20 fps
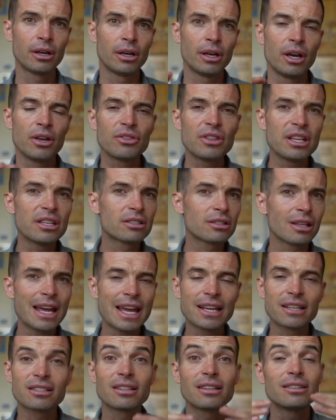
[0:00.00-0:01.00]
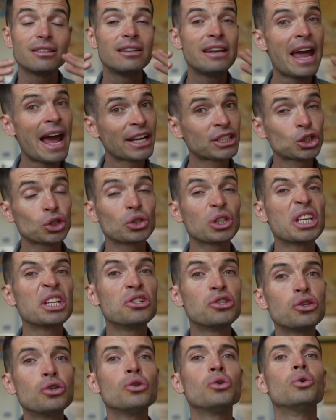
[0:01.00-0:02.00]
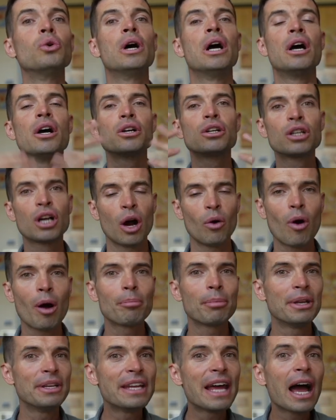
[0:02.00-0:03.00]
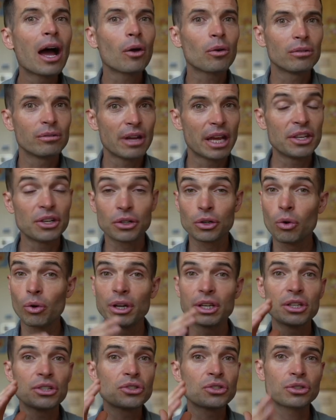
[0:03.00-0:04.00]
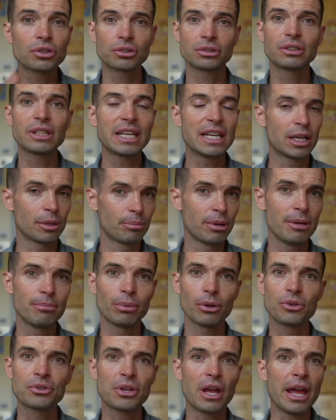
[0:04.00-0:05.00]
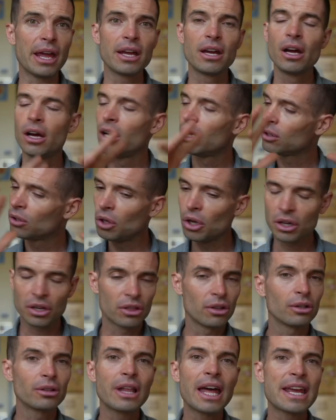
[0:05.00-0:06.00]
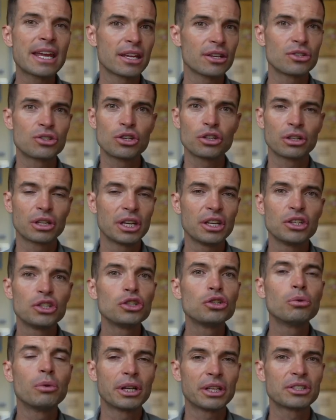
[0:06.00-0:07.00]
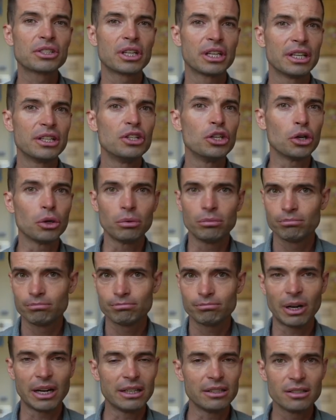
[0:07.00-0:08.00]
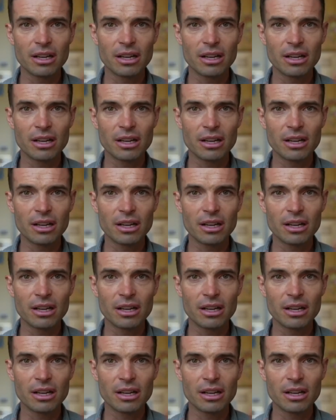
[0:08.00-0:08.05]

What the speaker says: These lakes naturally do go up and down, and you're going to certainly hear people say, look, the lake is going to do what it's going to do, right?